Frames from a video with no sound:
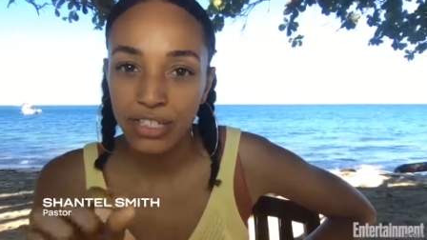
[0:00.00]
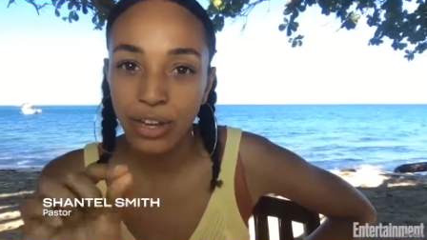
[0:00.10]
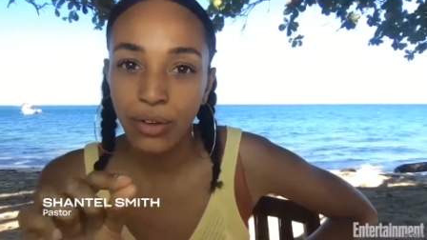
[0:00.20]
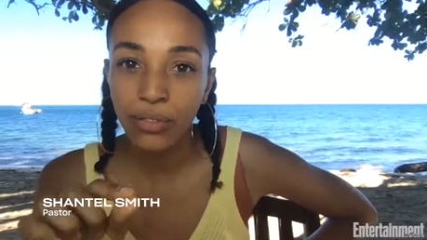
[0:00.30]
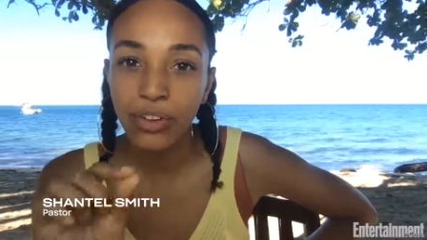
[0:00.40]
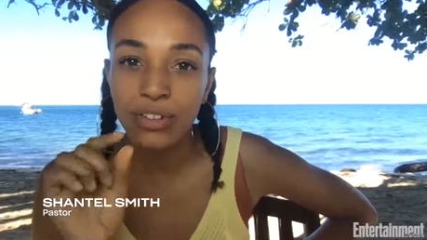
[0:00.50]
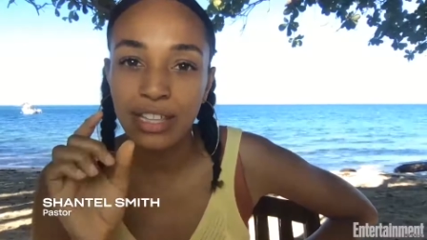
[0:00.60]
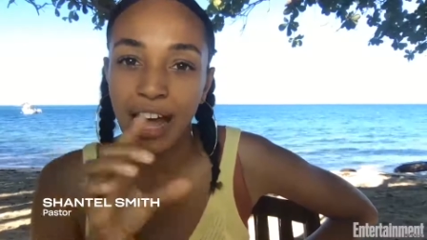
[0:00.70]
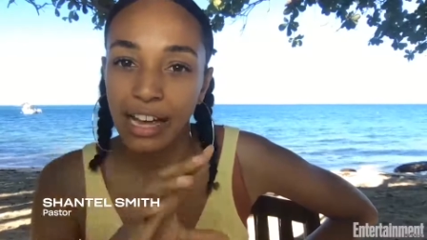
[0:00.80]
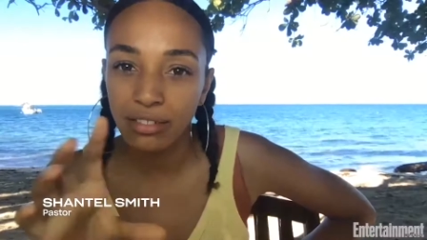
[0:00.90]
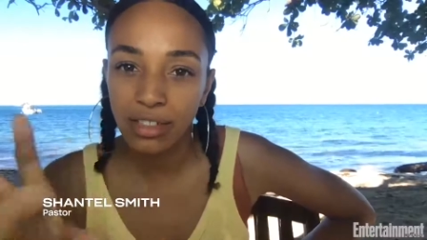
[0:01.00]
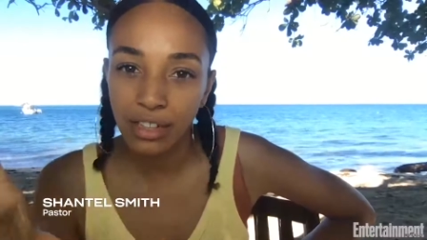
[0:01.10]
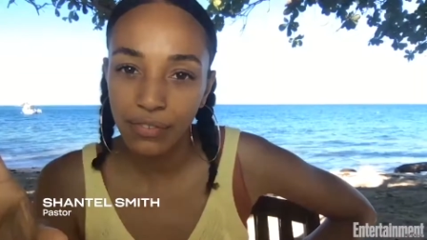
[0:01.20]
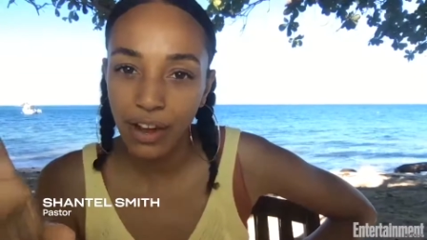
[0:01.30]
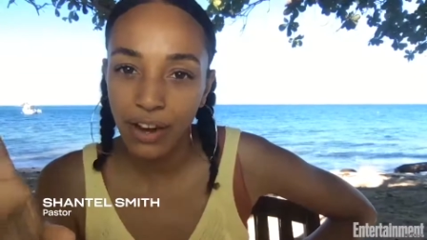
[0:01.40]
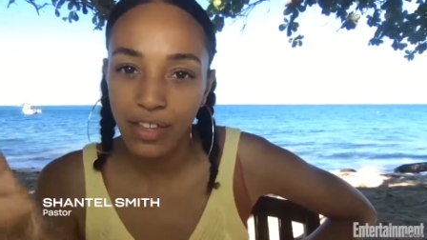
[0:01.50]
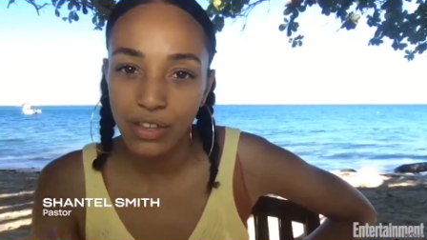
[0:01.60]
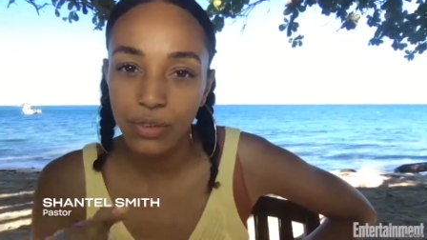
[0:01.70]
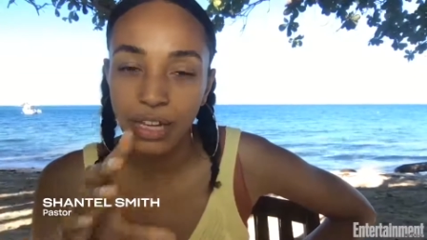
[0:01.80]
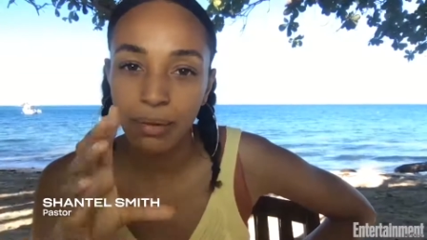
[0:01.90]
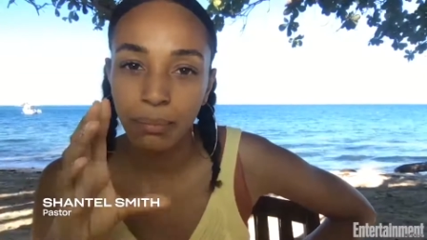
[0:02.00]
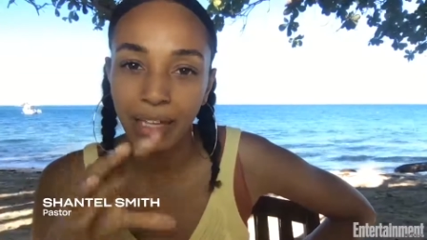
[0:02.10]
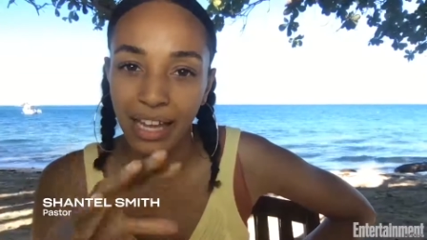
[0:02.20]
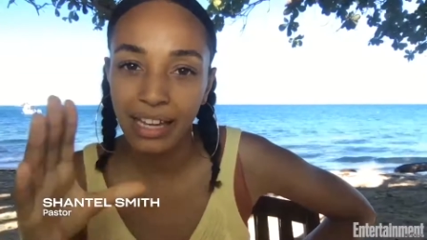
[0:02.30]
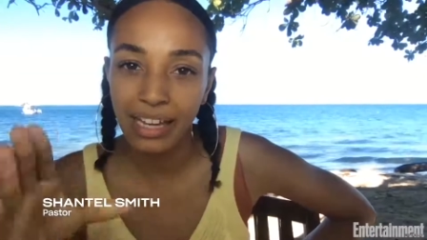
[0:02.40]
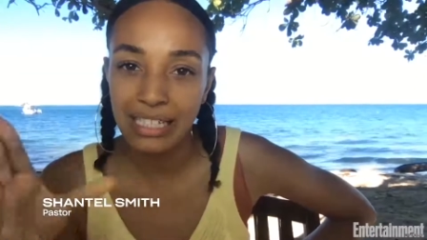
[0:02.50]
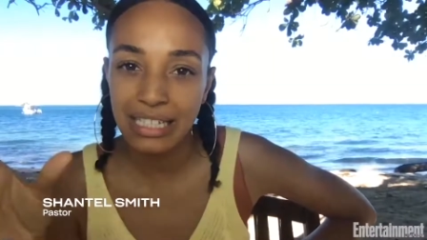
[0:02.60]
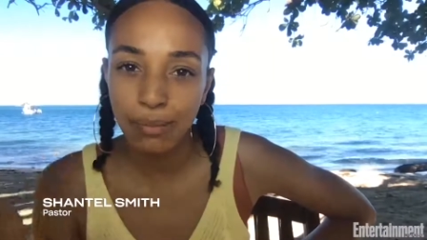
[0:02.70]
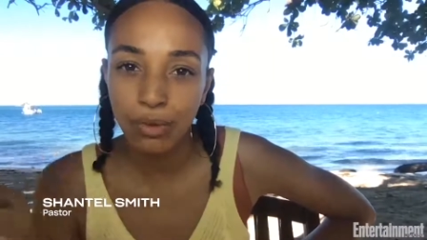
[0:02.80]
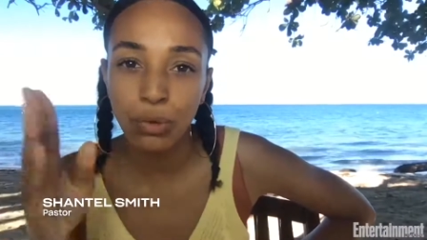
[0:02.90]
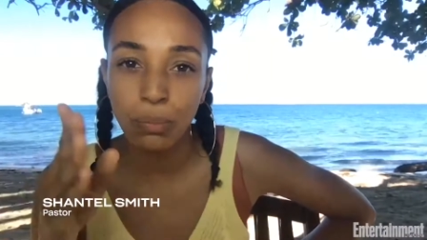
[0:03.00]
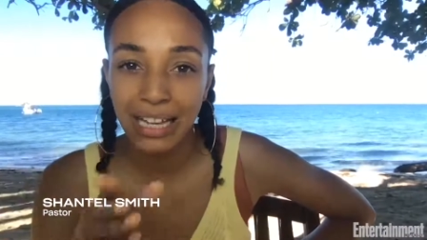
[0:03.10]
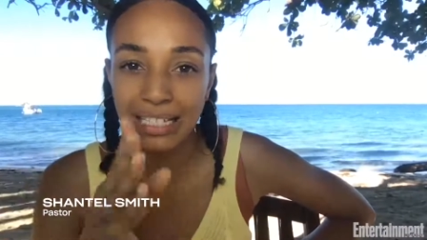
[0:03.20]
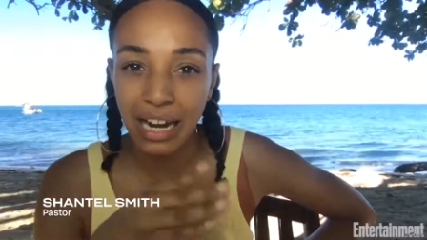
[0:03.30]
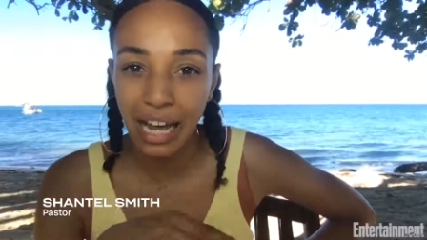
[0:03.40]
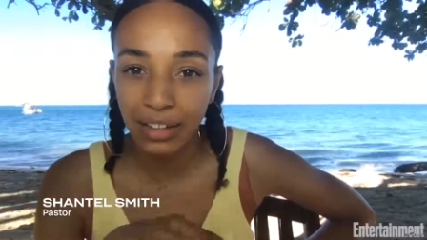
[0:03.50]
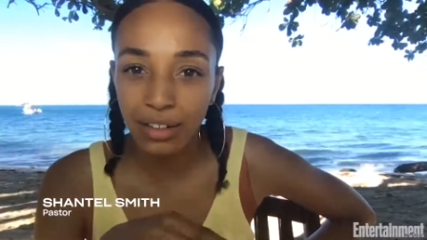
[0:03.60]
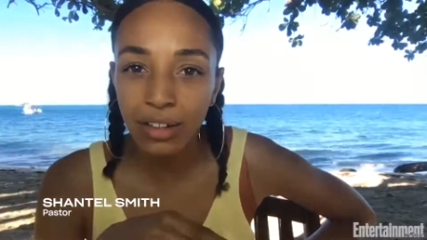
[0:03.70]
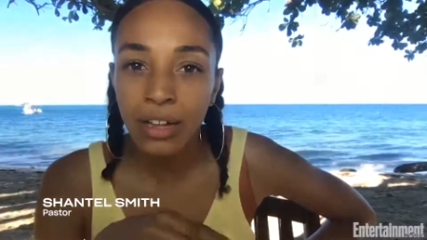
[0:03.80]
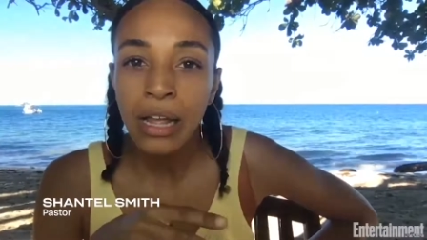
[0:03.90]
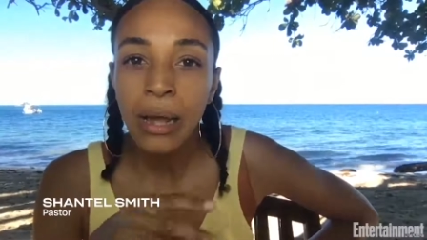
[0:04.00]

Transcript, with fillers: So there's the idol nullifier that you can play against someone who plays an idol,